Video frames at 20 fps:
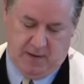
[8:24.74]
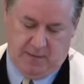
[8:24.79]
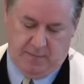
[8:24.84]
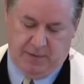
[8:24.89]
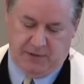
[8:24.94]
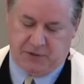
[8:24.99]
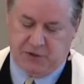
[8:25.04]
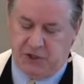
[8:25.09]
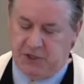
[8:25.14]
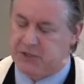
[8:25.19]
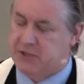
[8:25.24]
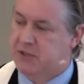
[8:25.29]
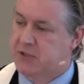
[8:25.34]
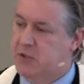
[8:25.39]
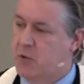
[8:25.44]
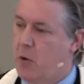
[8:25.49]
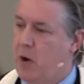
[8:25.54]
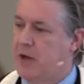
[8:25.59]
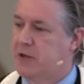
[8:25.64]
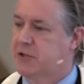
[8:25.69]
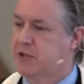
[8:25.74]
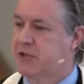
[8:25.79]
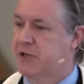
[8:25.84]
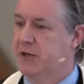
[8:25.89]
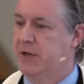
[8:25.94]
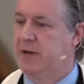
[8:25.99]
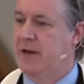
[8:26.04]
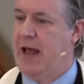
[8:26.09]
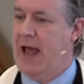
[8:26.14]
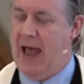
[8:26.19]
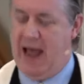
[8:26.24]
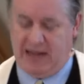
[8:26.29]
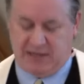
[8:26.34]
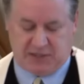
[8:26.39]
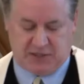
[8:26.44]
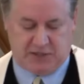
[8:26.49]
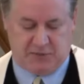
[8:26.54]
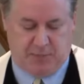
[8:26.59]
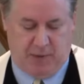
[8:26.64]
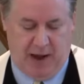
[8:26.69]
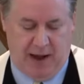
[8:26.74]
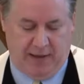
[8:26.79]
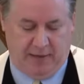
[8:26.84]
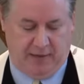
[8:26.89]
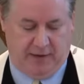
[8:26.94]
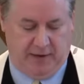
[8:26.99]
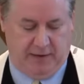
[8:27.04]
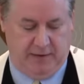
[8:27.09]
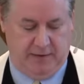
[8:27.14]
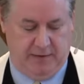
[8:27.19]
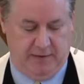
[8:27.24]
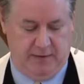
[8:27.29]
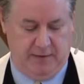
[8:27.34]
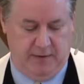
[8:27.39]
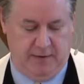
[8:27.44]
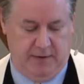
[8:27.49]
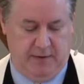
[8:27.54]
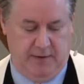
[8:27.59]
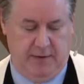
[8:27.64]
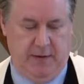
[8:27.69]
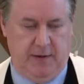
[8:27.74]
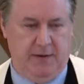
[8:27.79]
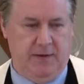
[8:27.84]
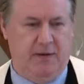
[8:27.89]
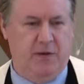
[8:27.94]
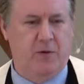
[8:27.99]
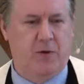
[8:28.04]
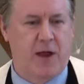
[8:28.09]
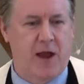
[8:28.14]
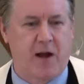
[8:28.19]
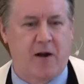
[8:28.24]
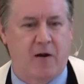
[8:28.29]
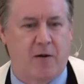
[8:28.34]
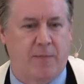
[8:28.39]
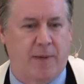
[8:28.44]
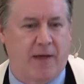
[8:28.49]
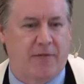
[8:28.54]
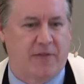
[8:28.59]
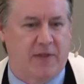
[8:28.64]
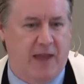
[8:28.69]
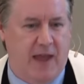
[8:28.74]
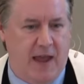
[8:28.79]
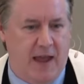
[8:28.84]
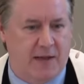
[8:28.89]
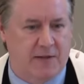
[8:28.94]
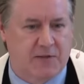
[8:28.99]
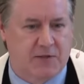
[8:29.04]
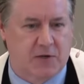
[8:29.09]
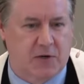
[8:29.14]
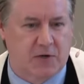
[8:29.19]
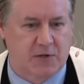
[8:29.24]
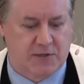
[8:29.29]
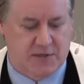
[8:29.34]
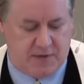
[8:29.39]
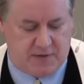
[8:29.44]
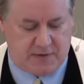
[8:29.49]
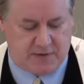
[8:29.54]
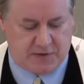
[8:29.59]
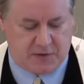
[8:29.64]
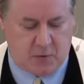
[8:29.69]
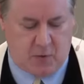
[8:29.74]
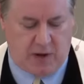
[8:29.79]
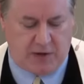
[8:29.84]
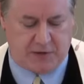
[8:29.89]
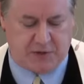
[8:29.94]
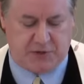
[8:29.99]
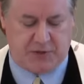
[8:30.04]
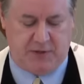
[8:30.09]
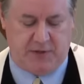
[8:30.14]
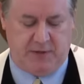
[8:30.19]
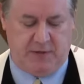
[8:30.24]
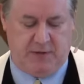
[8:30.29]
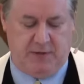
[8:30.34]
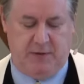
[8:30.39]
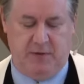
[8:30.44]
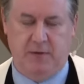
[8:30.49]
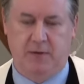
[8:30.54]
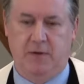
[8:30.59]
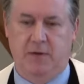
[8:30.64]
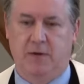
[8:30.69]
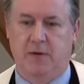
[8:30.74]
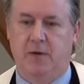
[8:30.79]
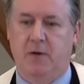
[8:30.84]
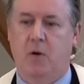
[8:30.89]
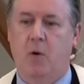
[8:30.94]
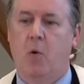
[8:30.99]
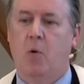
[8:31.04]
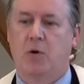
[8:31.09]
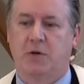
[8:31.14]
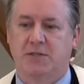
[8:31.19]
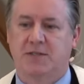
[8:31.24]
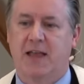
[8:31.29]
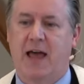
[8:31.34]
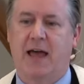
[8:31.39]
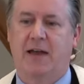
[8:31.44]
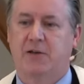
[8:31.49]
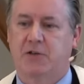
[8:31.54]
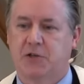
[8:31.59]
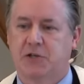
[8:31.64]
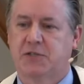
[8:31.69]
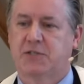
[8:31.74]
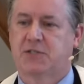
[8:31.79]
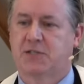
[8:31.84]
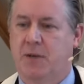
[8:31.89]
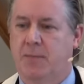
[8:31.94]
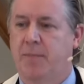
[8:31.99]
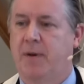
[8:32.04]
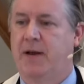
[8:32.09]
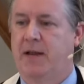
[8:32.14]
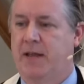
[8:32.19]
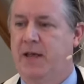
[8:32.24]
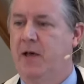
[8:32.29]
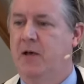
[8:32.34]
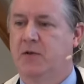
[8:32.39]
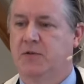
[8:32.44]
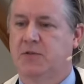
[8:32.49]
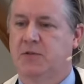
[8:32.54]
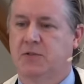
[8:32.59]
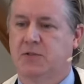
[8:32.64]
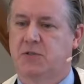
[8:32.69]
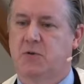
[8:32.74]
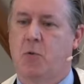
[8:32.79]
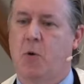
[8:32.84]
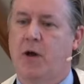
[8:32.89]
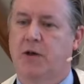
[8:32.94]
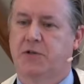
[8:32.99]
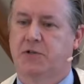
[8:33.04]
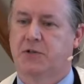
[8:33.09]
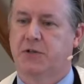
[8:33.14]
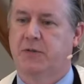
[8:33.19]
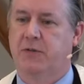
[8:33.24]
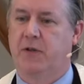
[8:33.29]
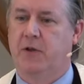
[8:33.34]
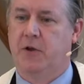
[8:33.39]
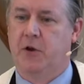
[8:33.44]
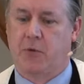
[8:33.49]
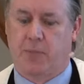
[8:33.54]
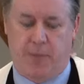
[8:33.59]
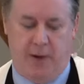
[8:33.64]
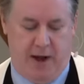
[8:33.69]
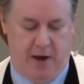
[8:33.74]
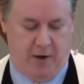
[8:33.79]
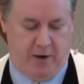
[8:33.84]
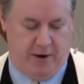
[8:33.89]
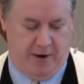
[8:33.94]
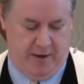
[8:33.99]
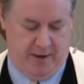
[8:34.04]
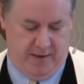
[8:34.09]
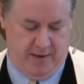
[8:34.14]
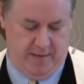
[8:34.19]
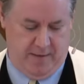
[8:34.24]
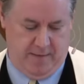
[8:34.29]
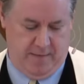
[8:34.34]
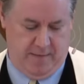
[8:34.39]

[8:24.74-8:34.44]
But Jesus' question asks Pilate, "Do you care about the answer to this question, or is that just somebody else's question that you're parroting?"